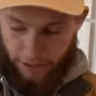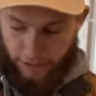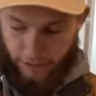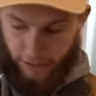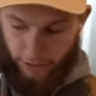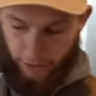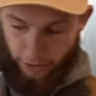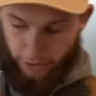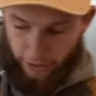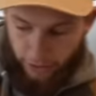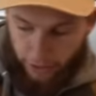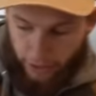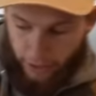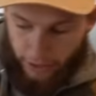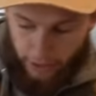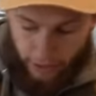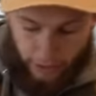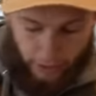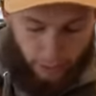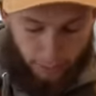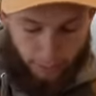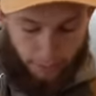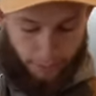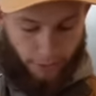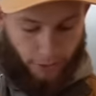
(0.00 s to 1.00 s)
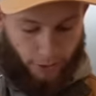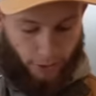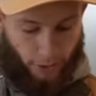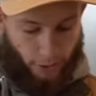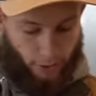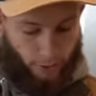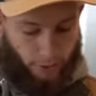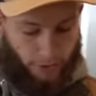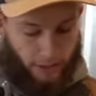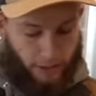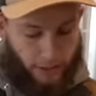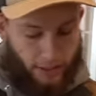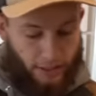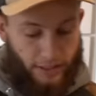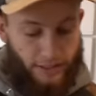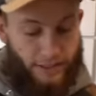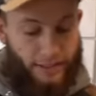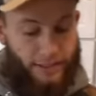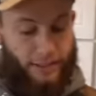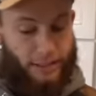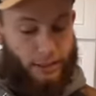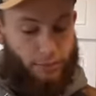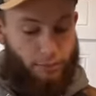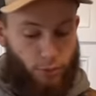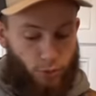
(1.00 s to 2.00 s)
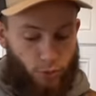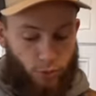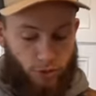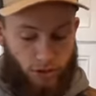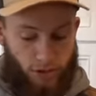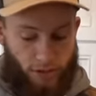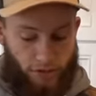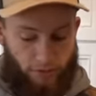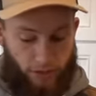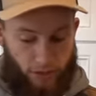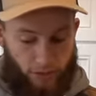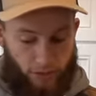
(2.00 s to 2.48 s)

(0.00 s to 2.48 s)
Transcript: is hickory, right? Yep, mm. Three teaspoons of